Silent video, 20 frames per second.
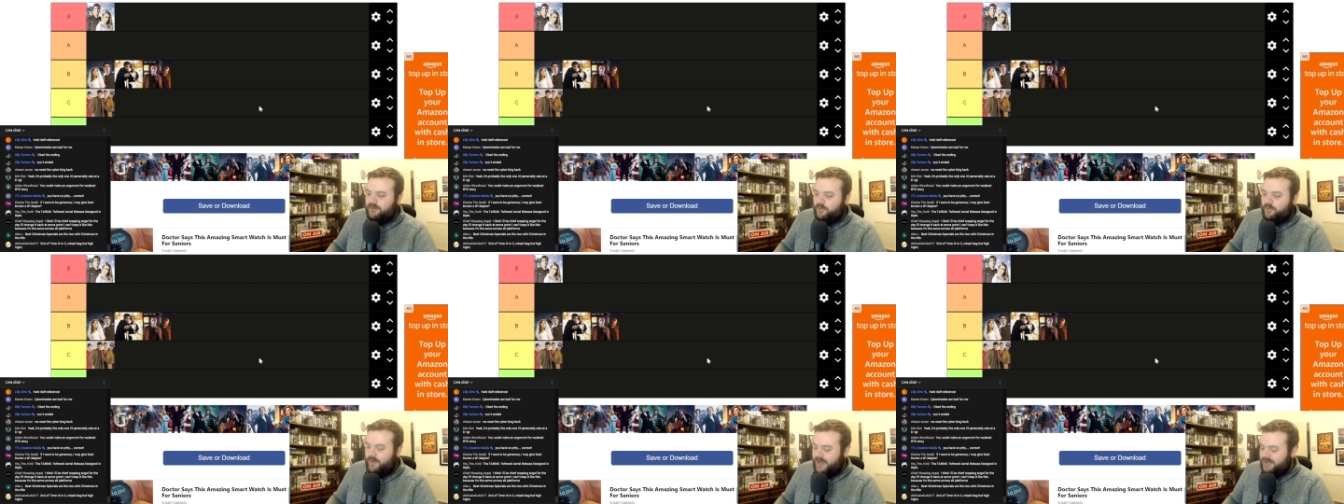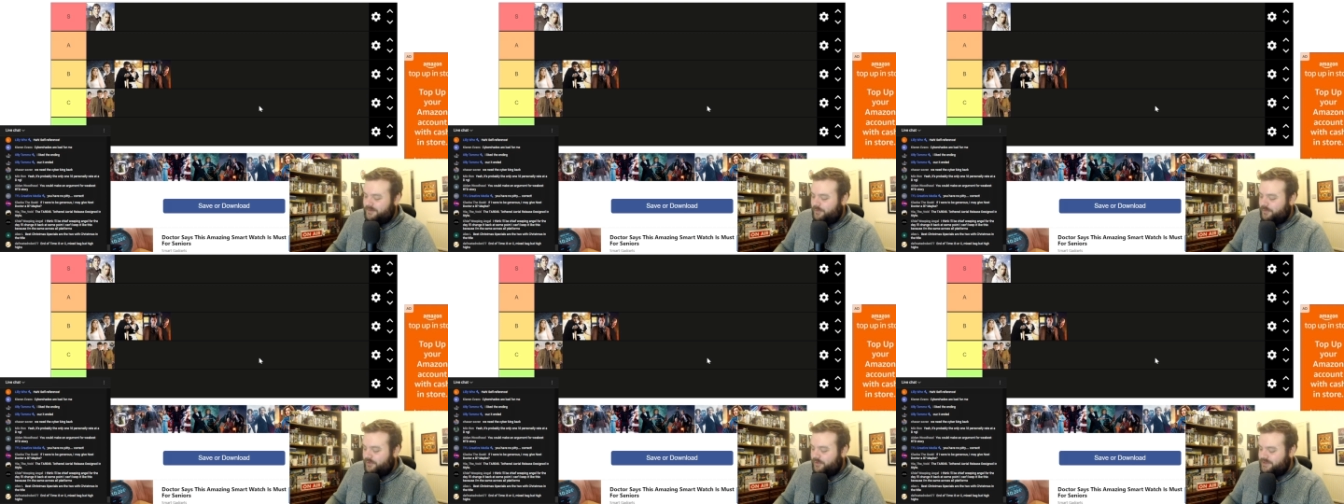the
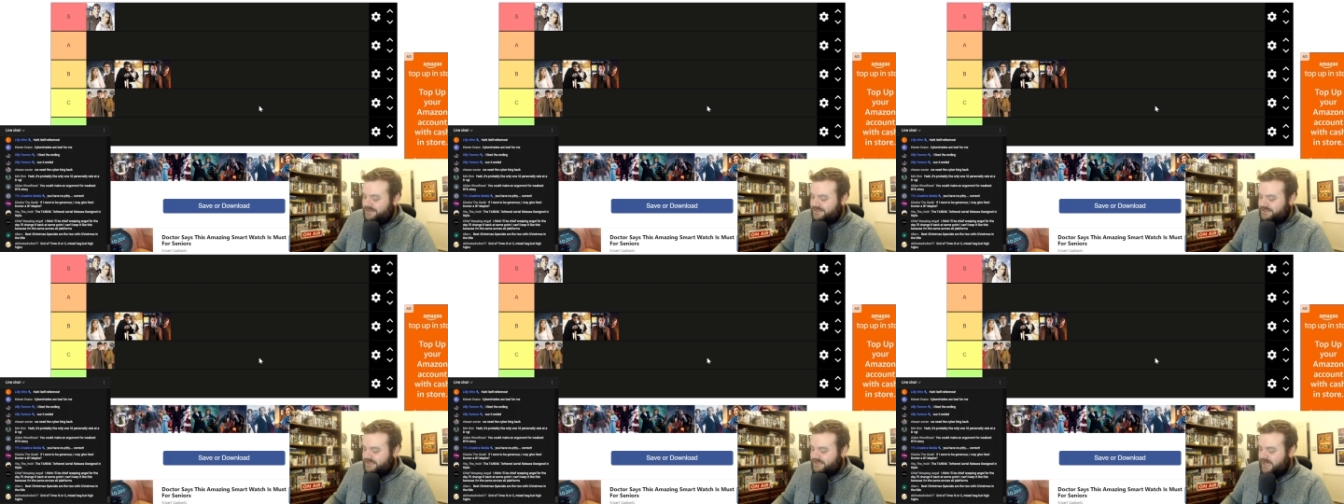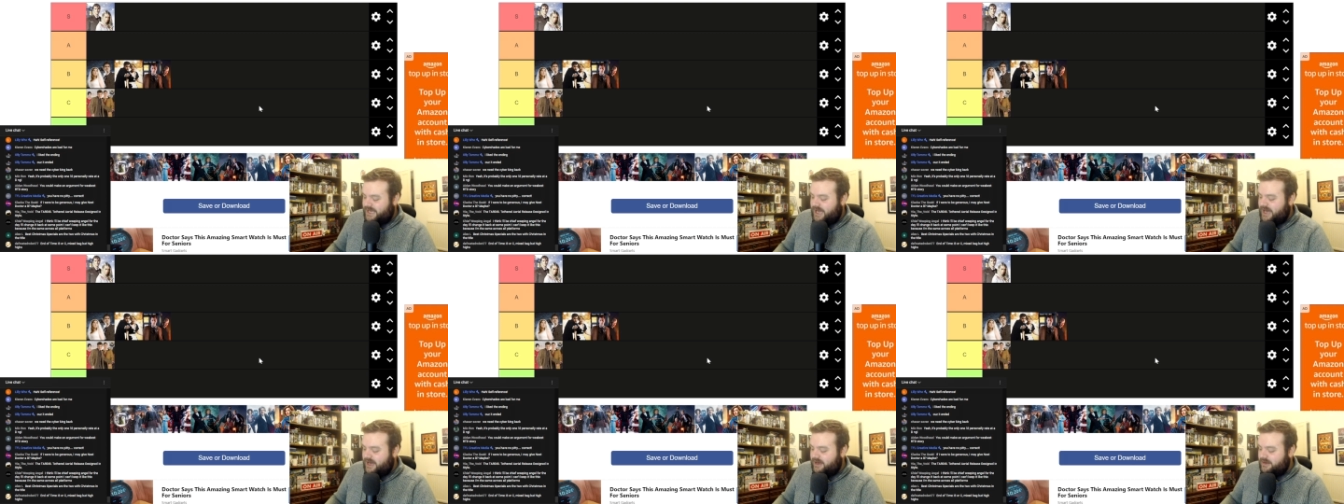White Point
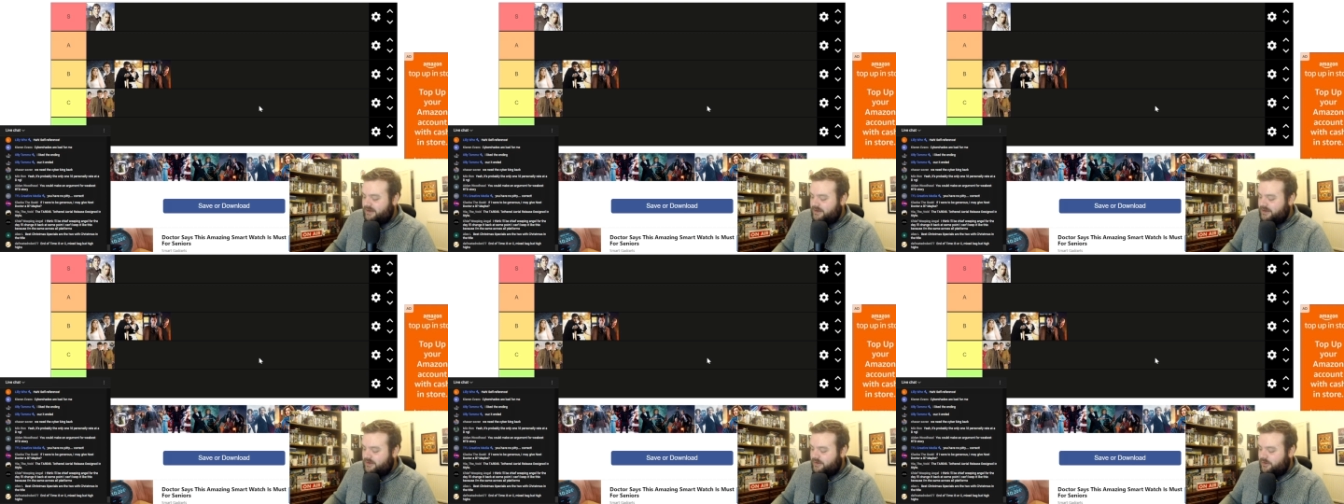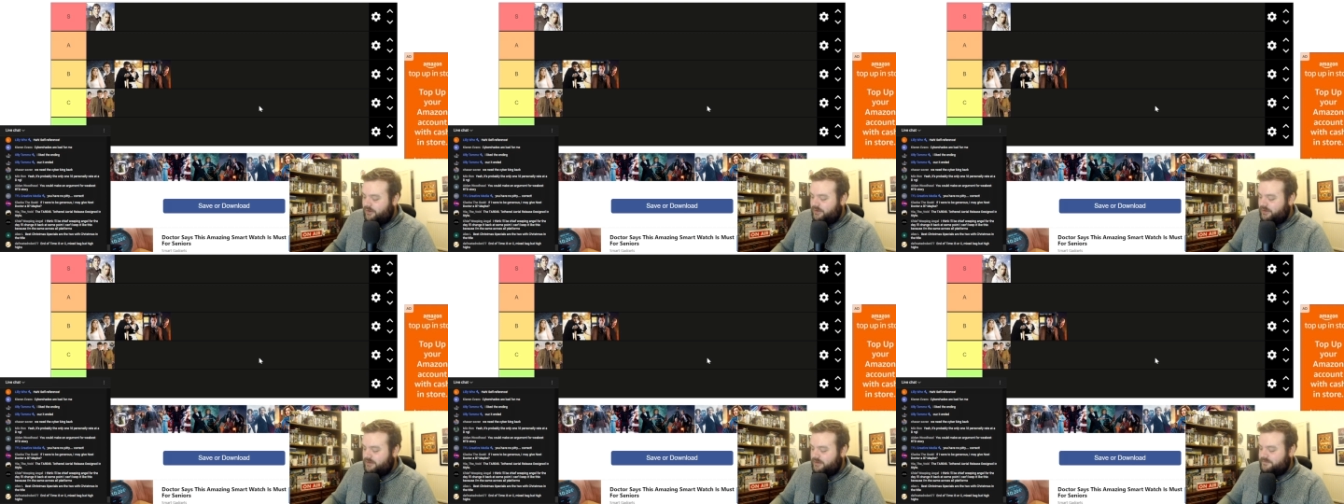Star,
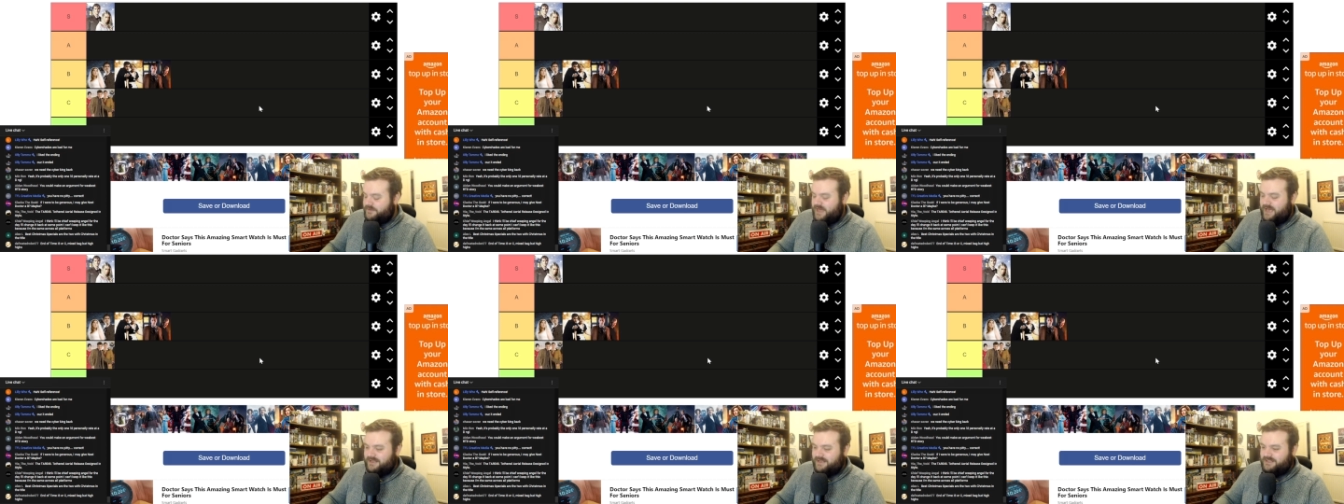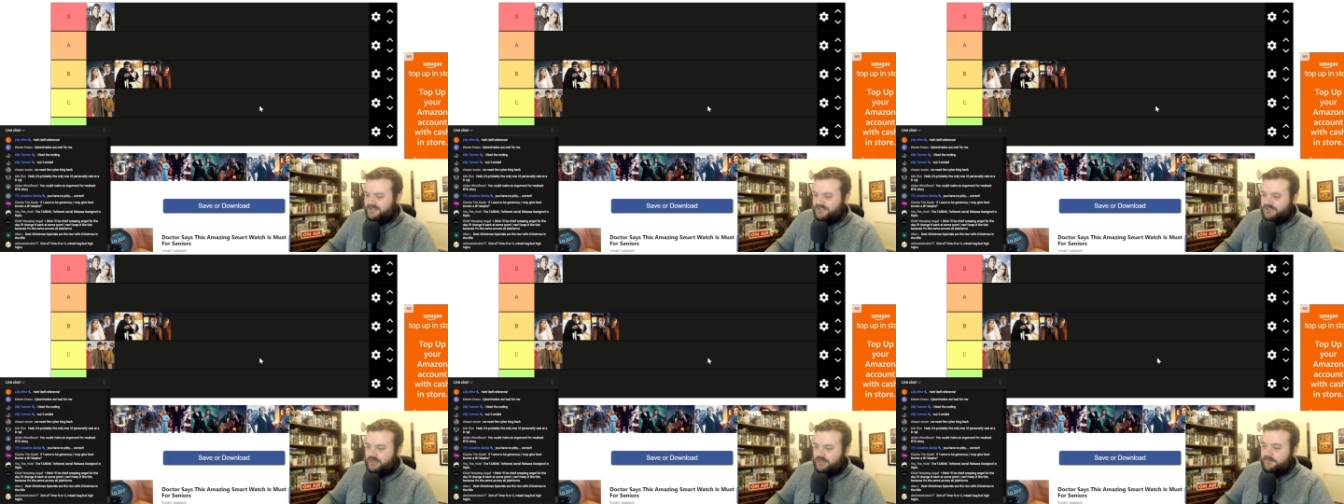all of
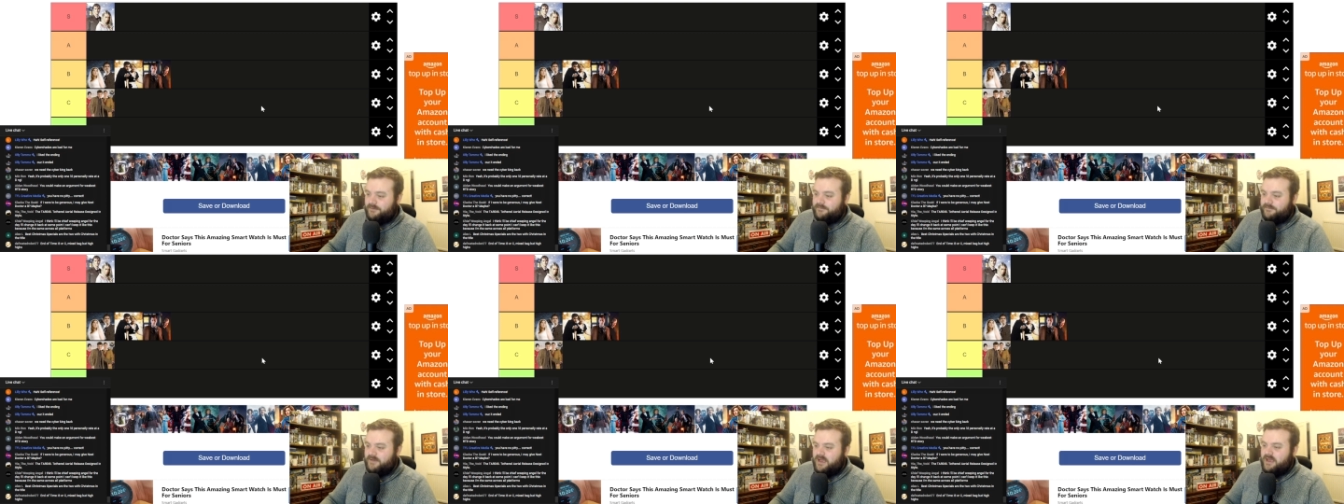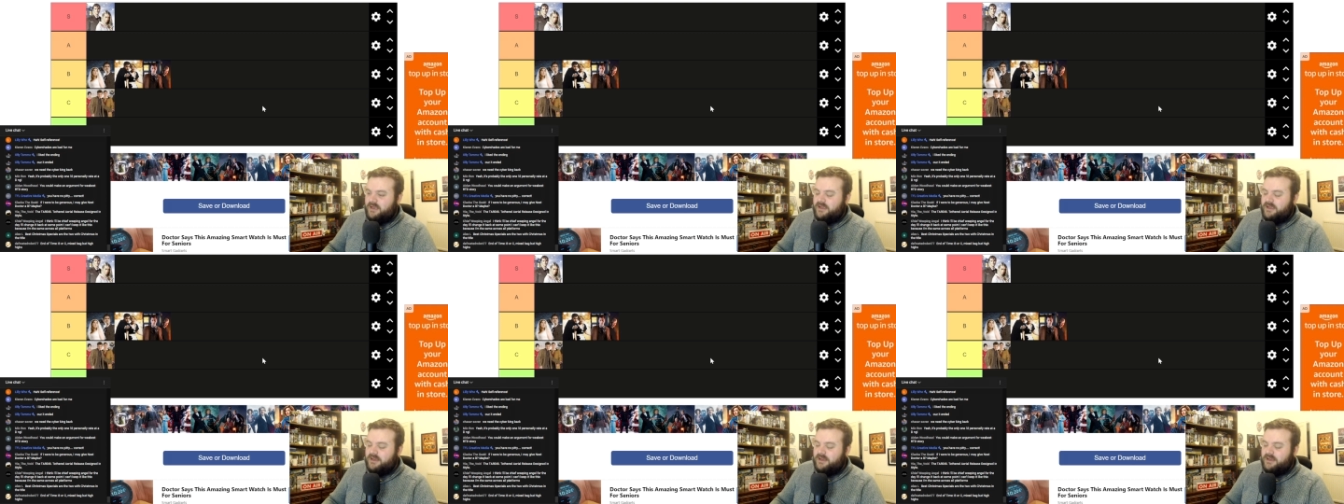that stuff.